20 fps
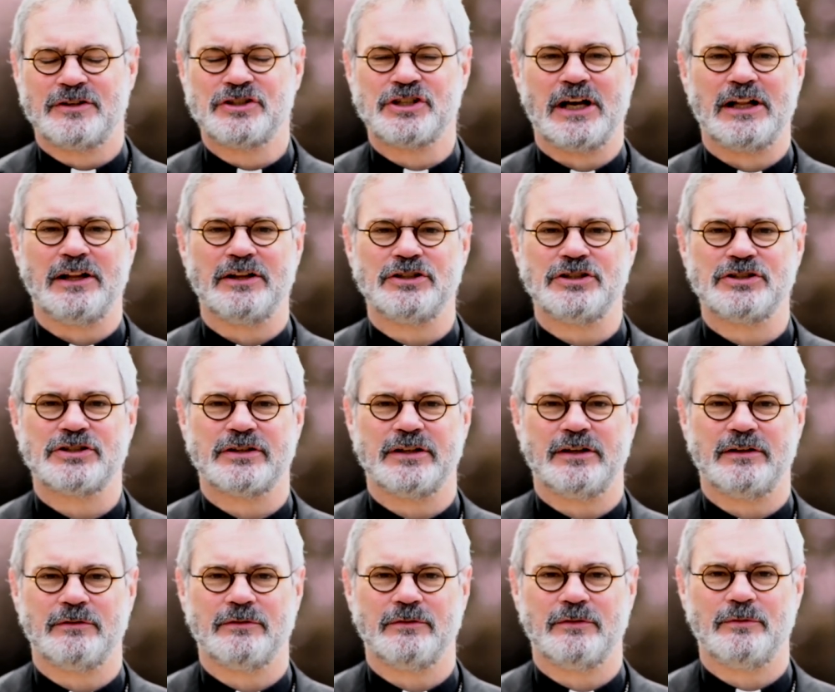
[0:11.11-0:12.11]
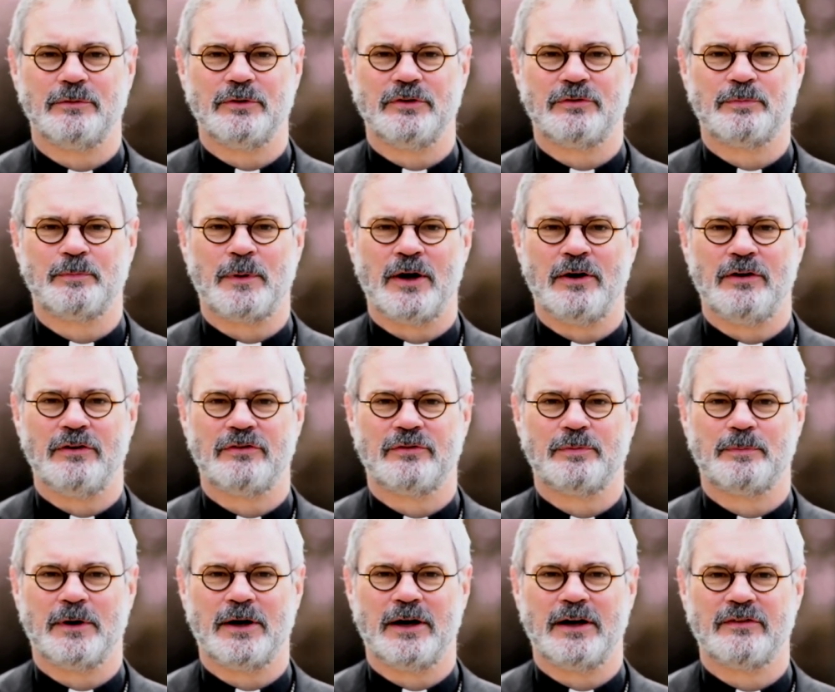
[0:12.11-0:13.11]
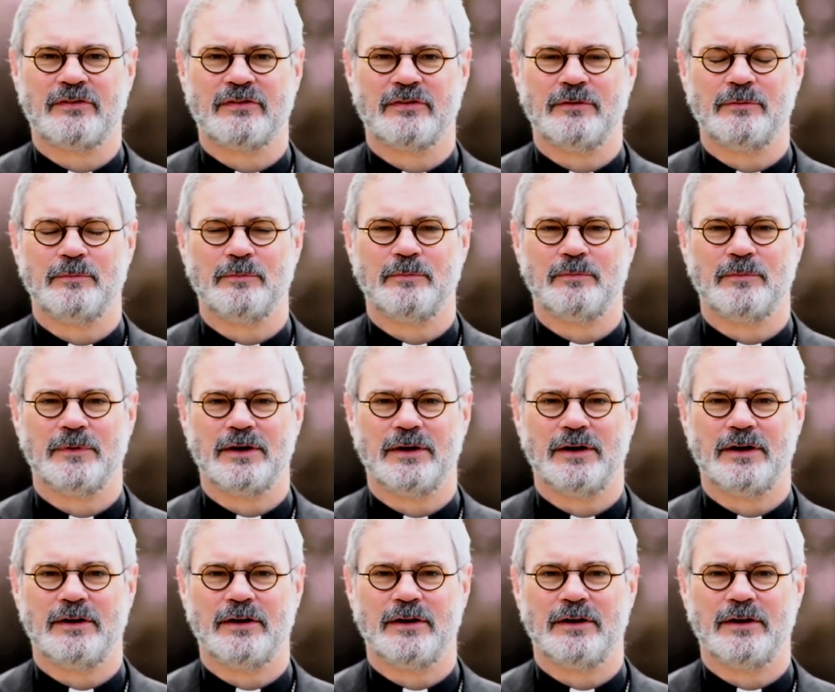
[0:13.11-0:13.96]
challenge that was posed by some